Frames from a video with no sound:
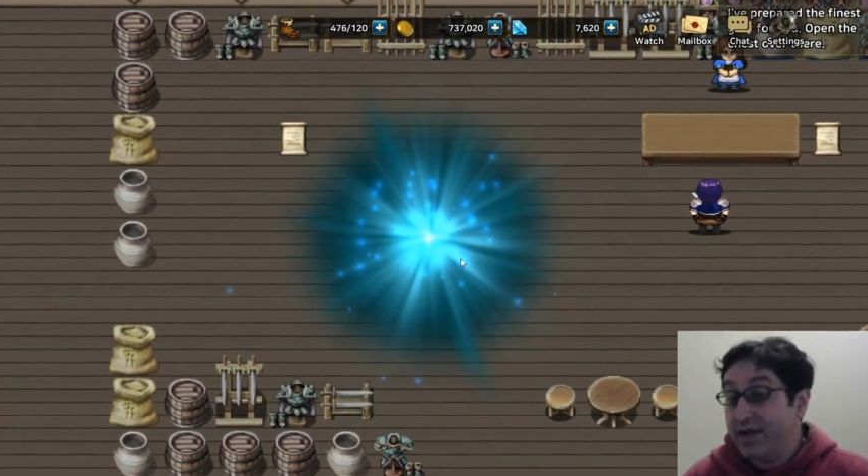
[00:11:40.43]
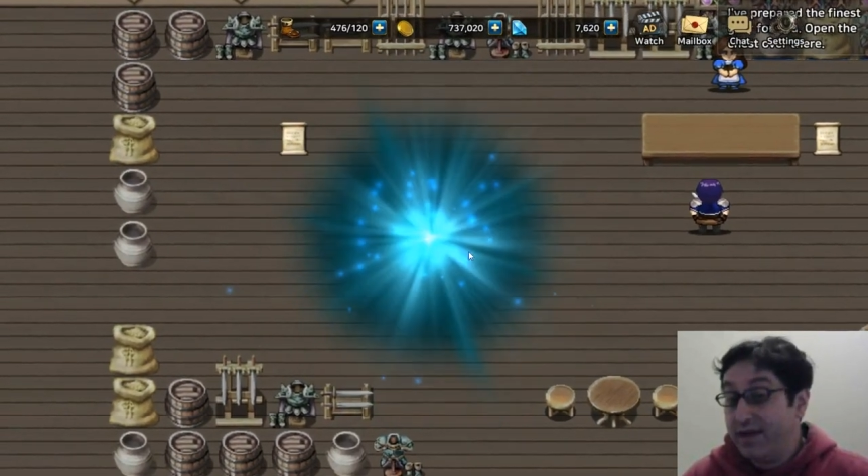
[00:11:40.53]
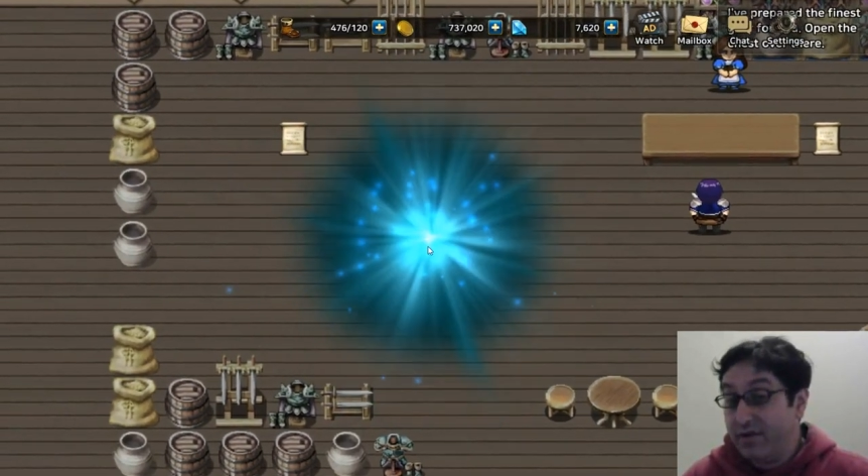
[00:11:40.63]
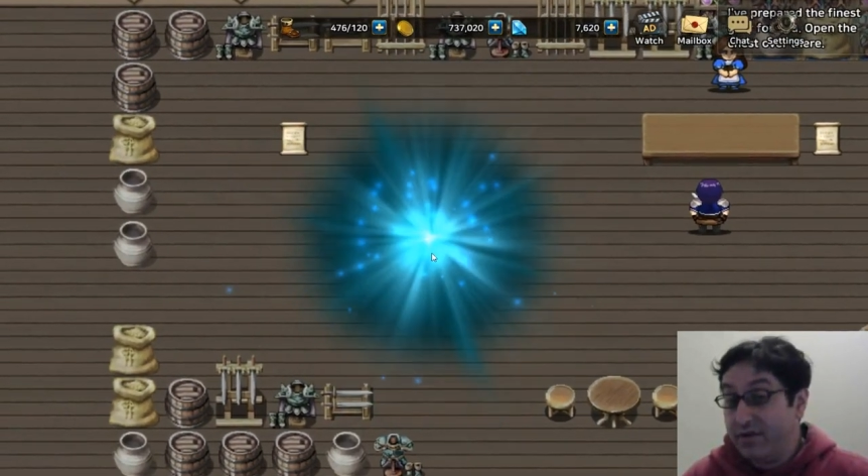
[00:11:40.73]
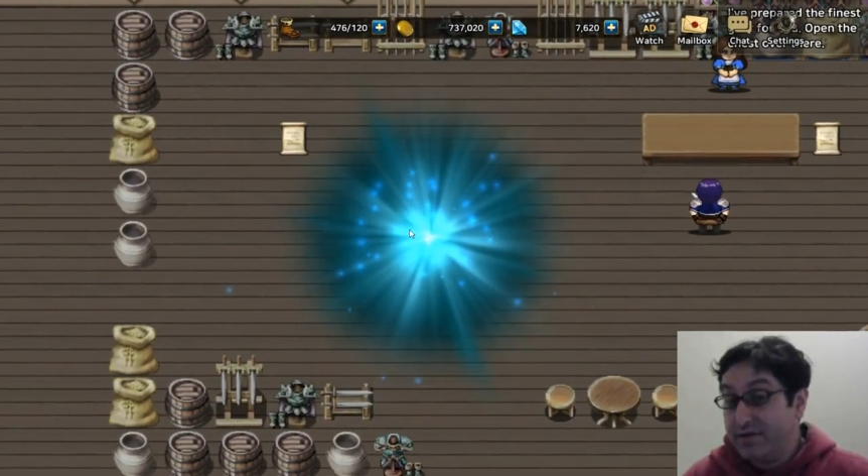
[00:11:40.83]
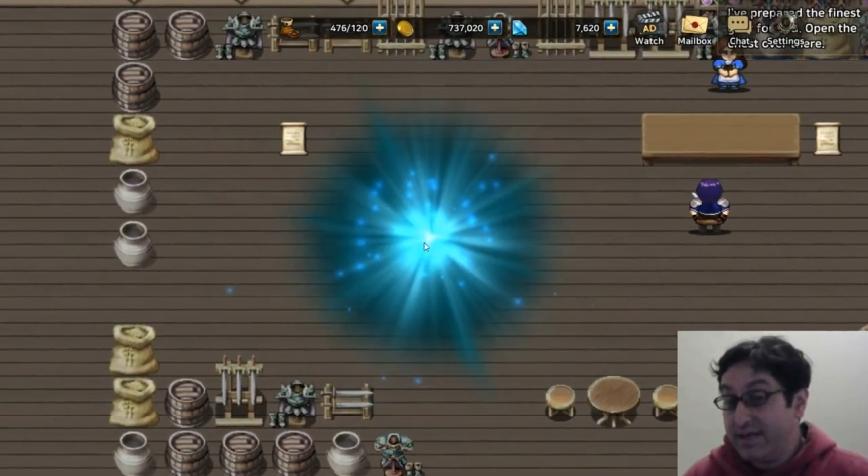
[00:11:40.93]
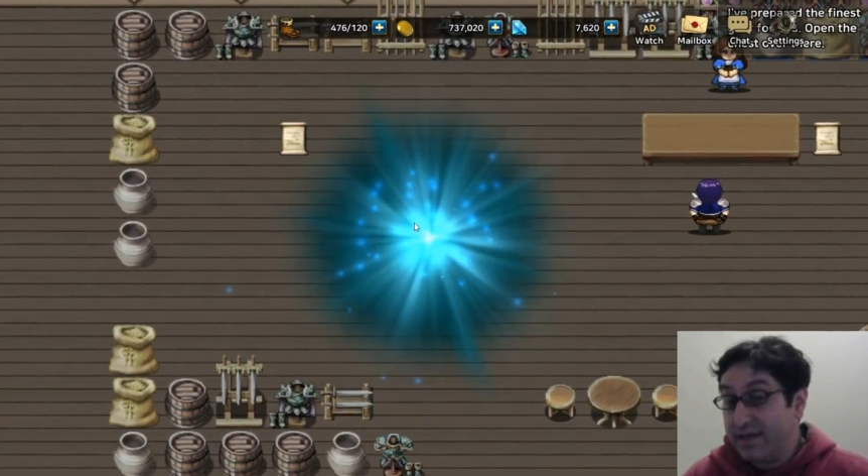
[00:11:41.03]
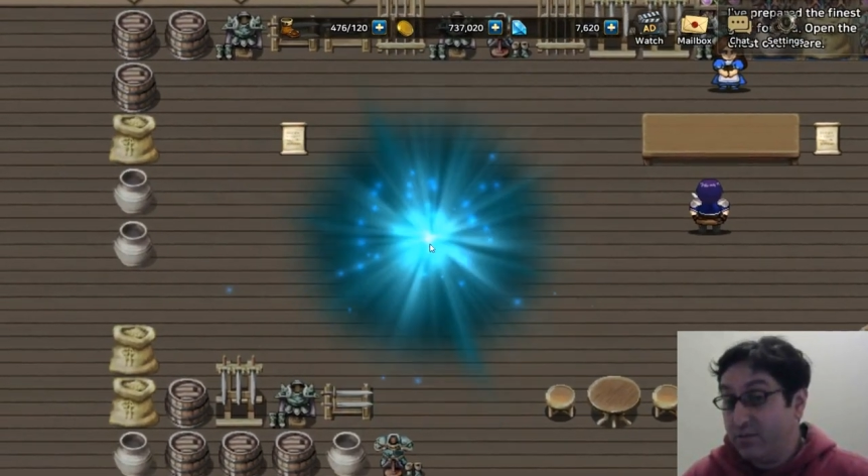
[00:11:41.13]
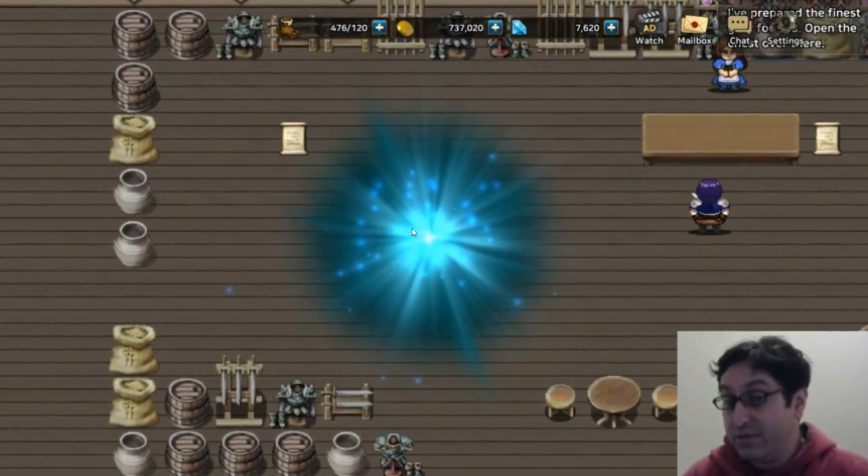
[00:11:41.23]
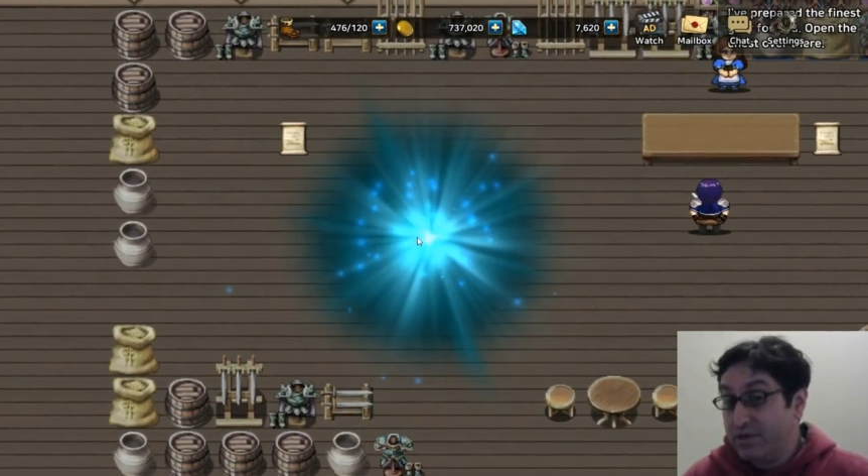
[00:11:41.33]
heroes
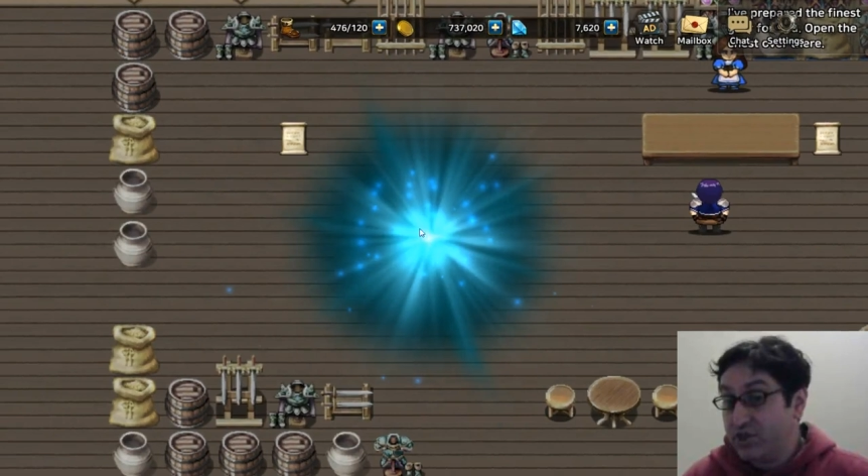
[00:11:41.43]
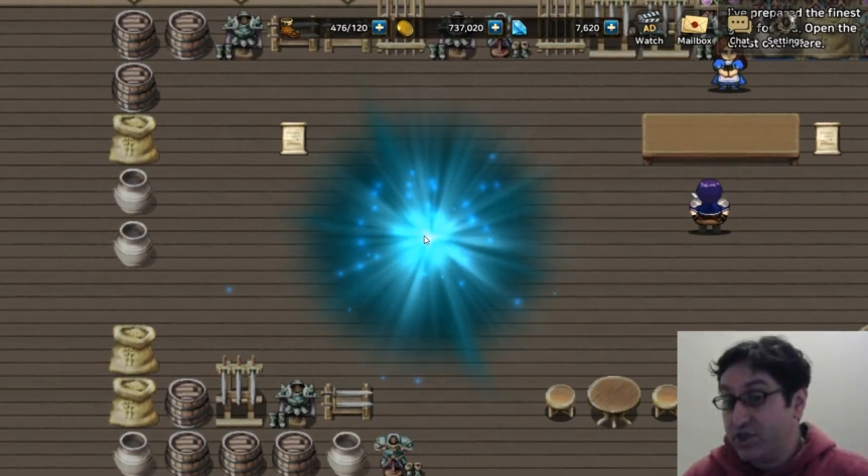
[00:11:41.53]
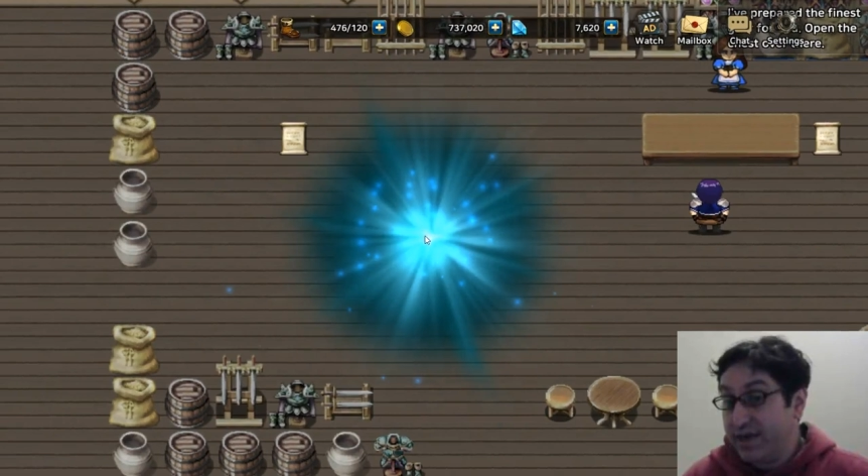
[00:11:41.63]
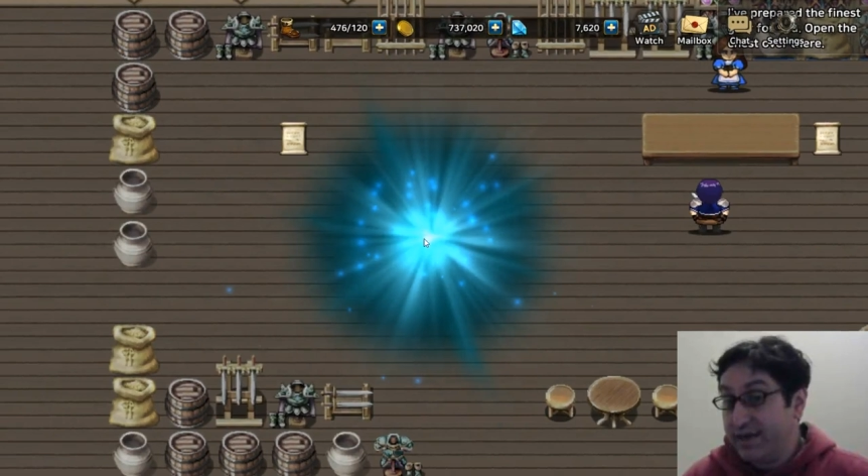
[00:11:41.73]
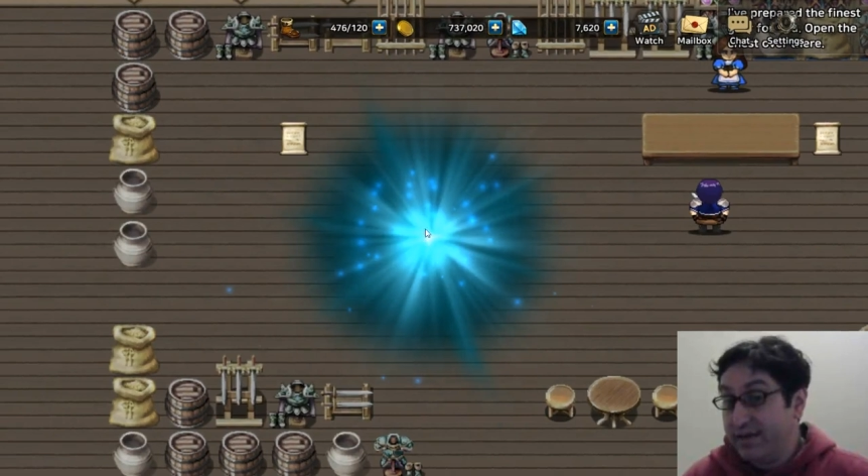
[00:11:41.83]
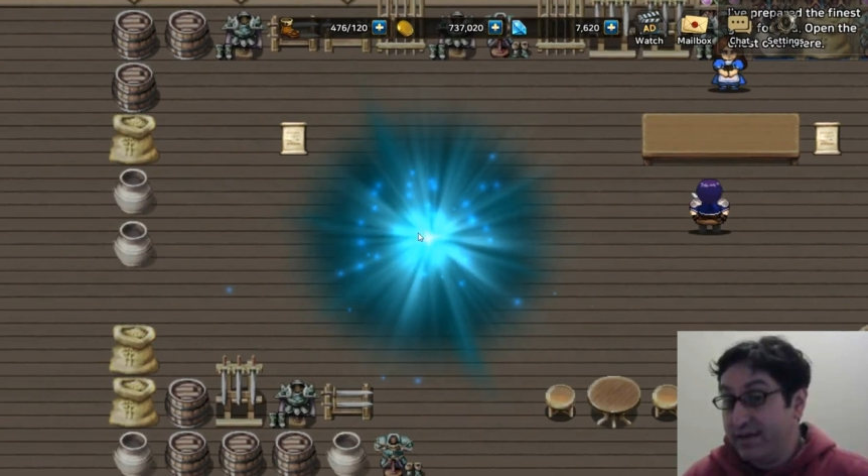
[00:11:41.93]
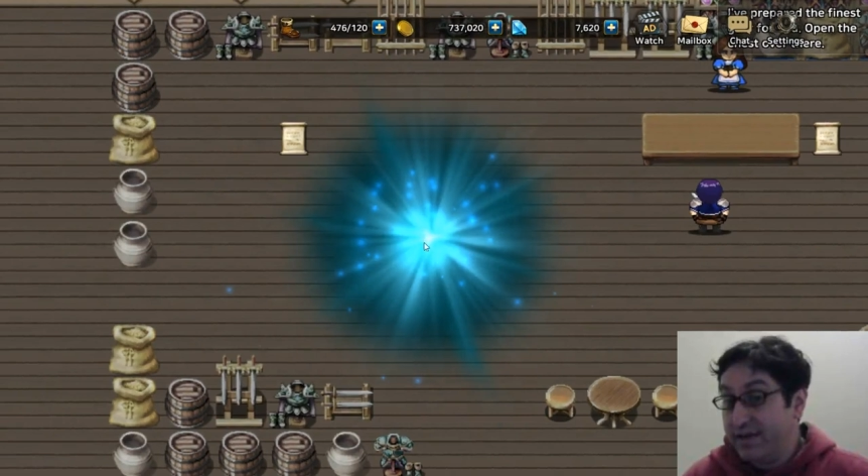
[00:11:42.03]
they would shine